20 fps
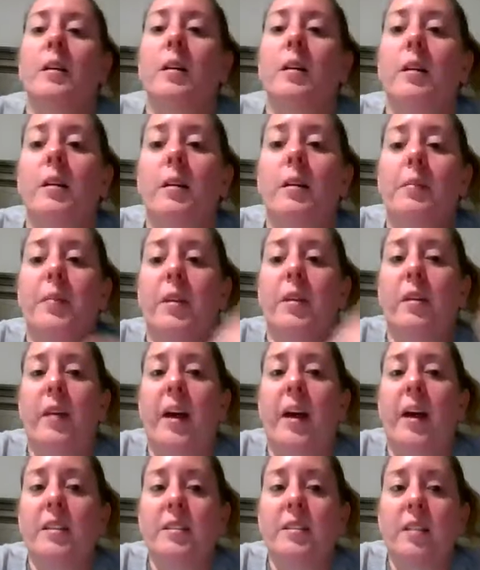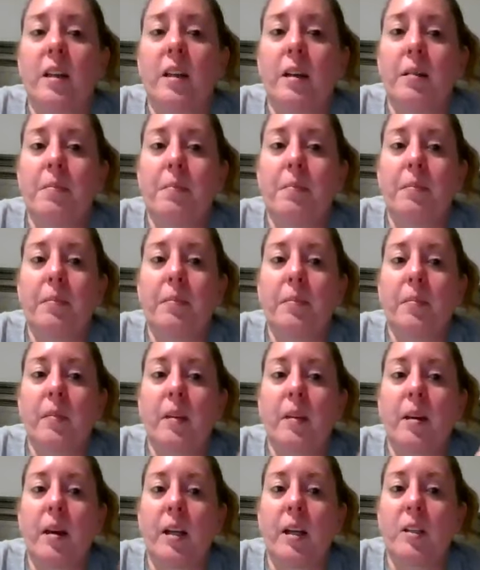the last time
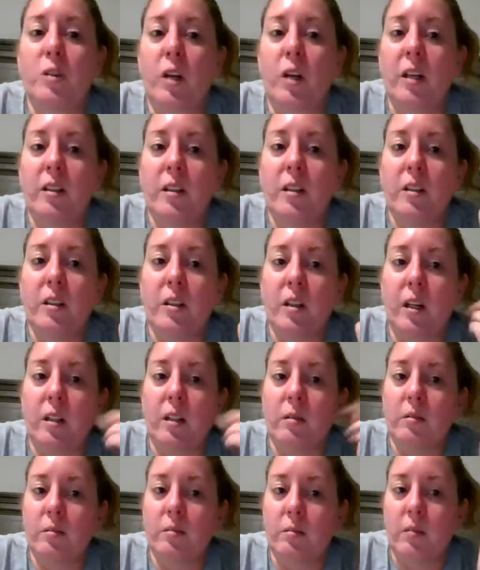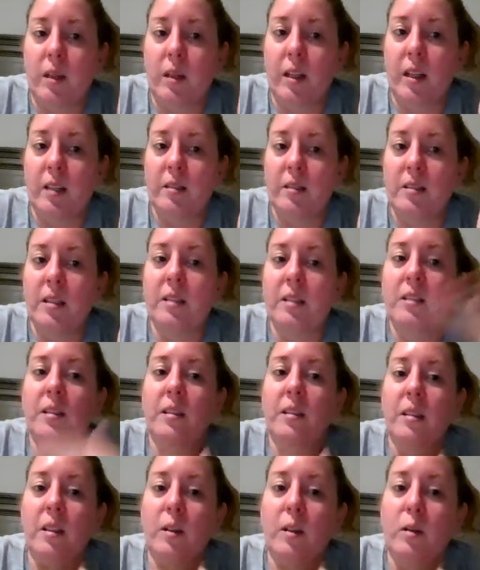I tried to, I had sent
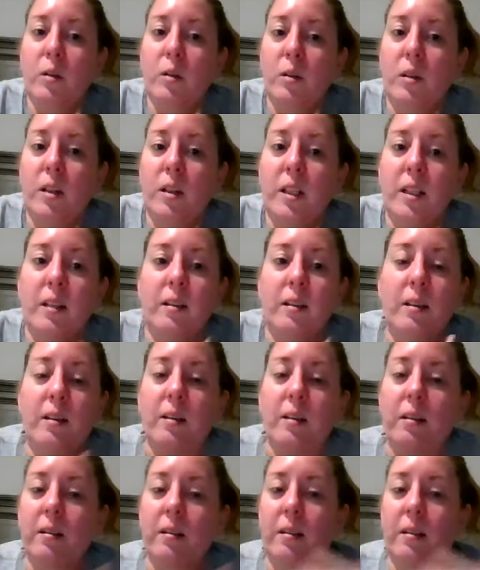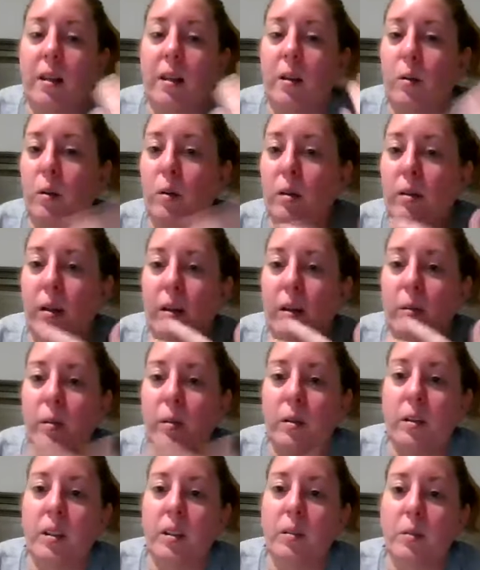an inquiry and they weren't like
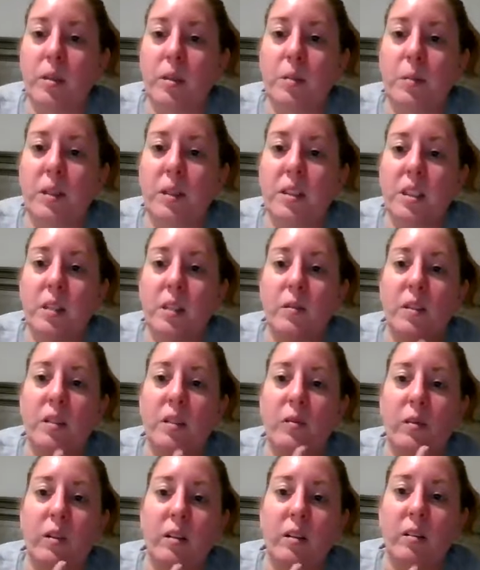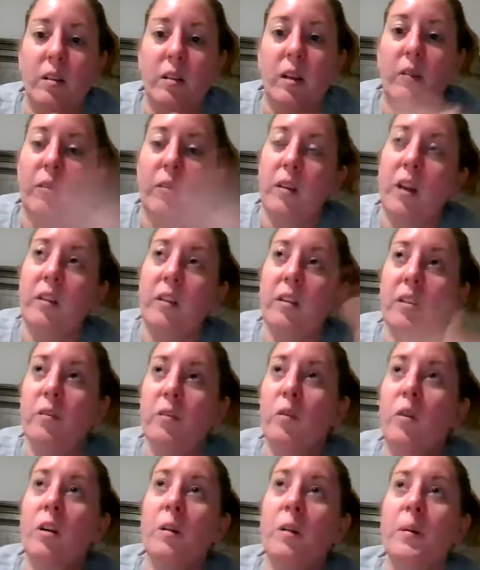really responsive. They're like, fill out this
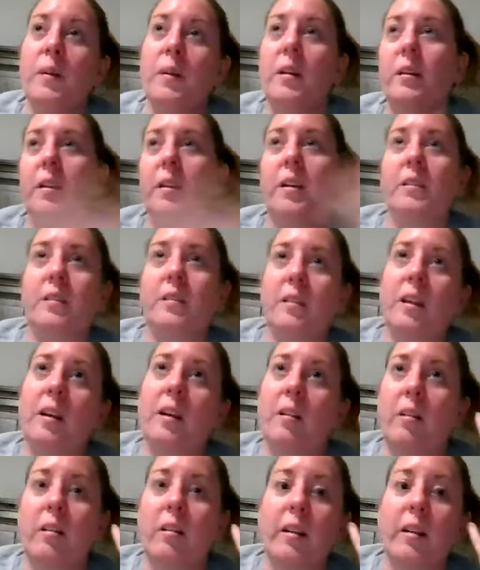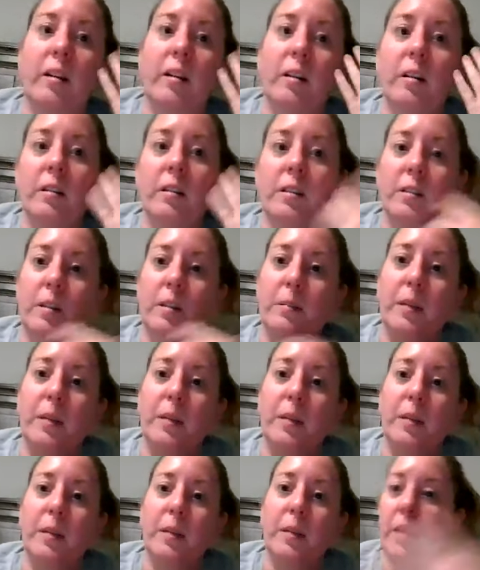form. And then that's like all I heard. So I'm
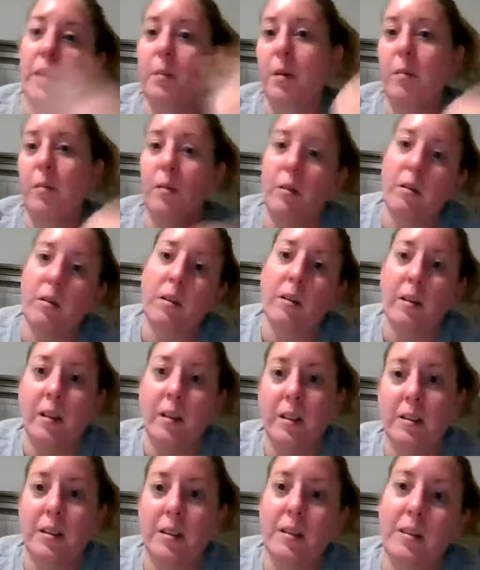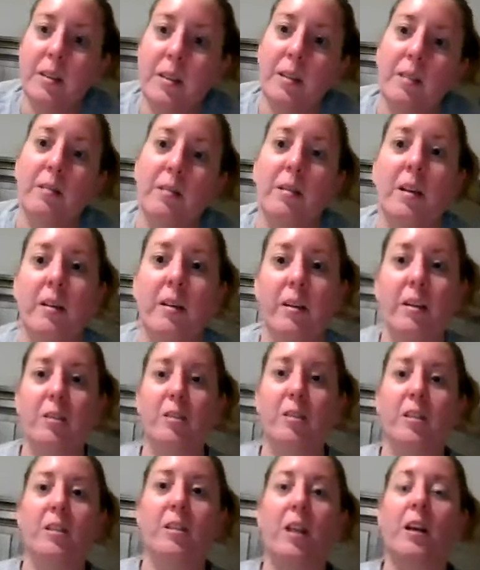like, okay, maybe they're not letting Scentsy do it. And then
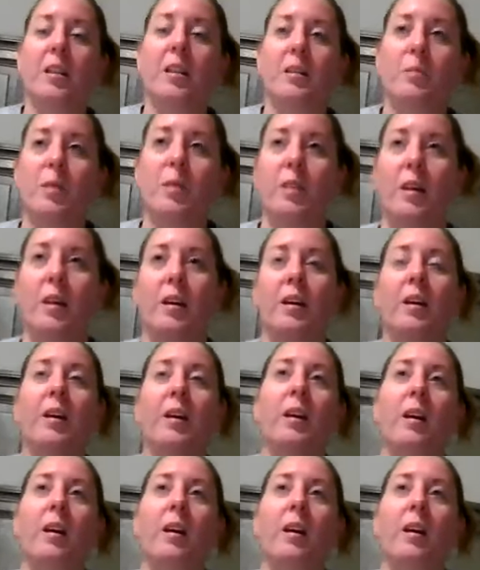she texts me like